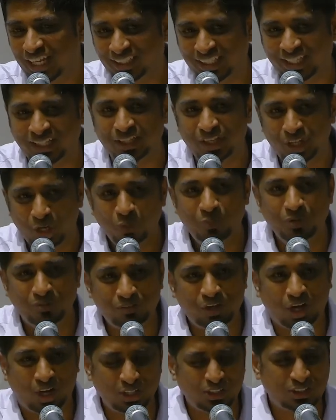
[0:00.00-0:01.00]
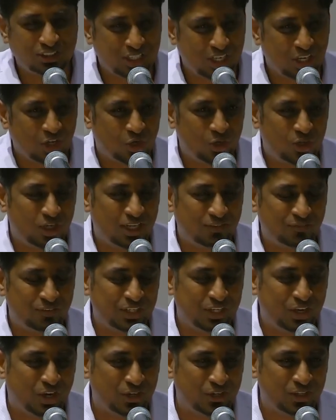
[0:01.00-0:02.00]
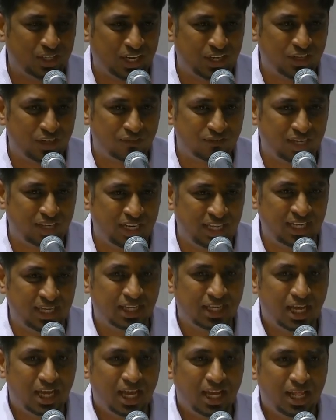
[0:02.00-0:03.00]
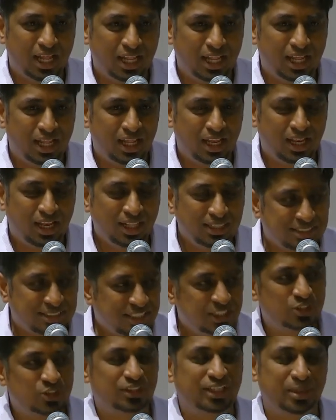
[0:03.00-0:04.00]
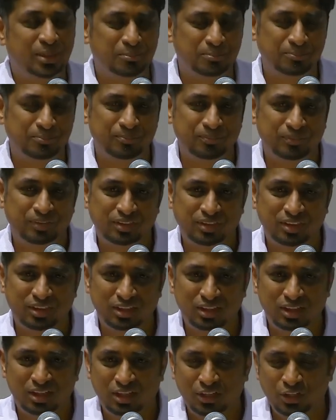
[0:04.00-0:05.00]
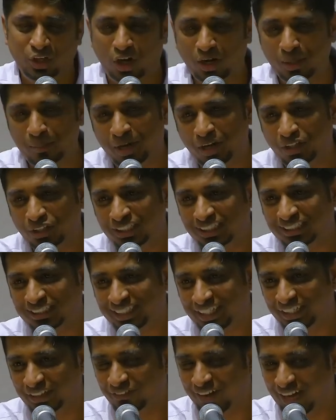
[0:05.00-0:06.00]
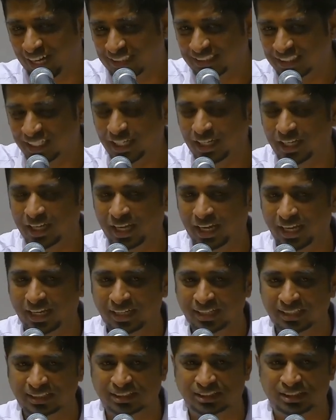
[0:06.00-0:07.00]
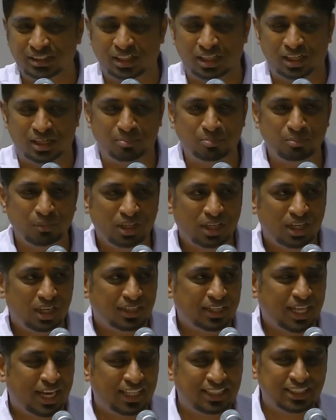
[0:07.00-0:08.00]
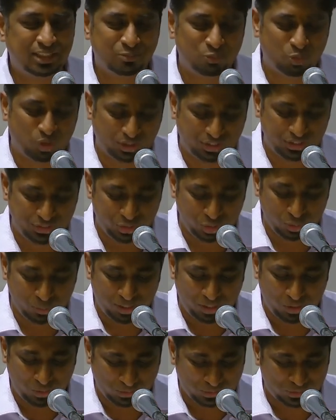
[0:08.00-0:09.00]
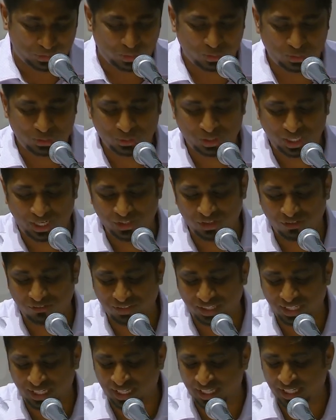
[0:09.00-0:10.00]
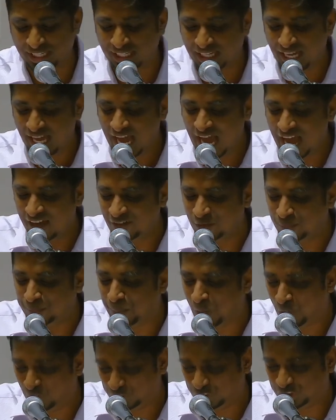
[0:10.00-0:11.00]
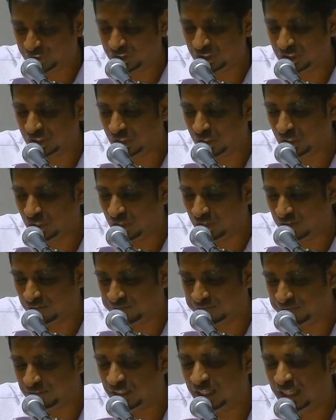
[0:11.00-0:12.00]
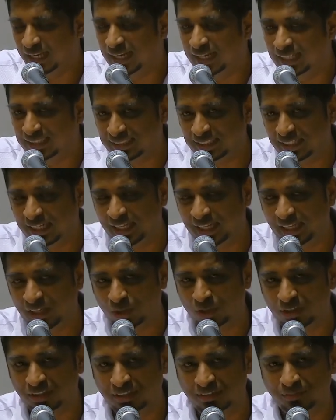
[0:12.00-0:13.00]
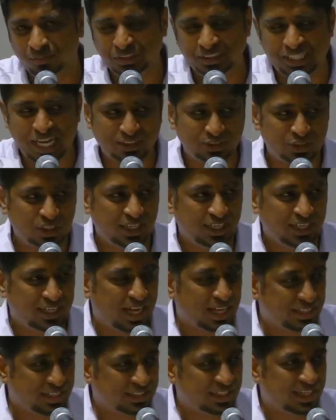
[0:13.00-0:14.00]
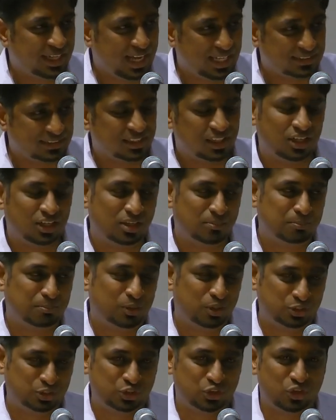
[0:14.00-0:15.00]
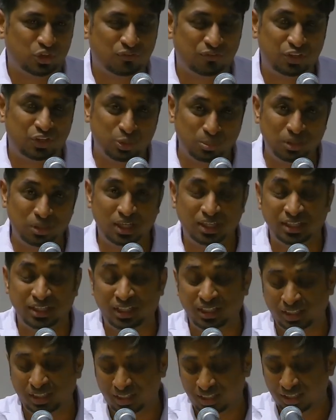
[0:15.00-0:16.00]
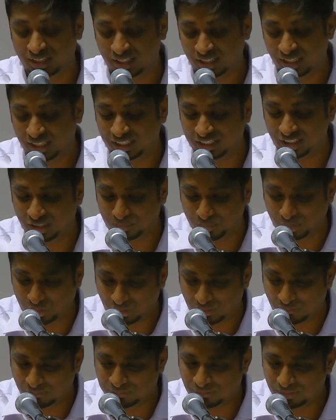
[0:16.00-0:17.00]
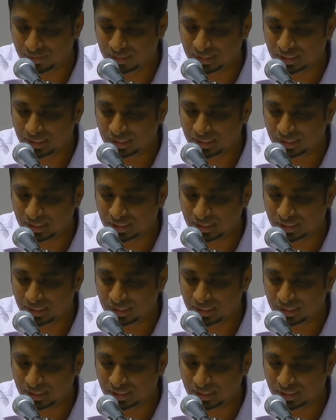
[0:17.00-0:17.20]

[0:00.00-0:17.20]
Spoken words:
and I think we've got to kind of really listen to them, not about just advising and just telling them what to do, but also to kind of really have a posture of listening, which actually indirectly has a posture of humility in terms of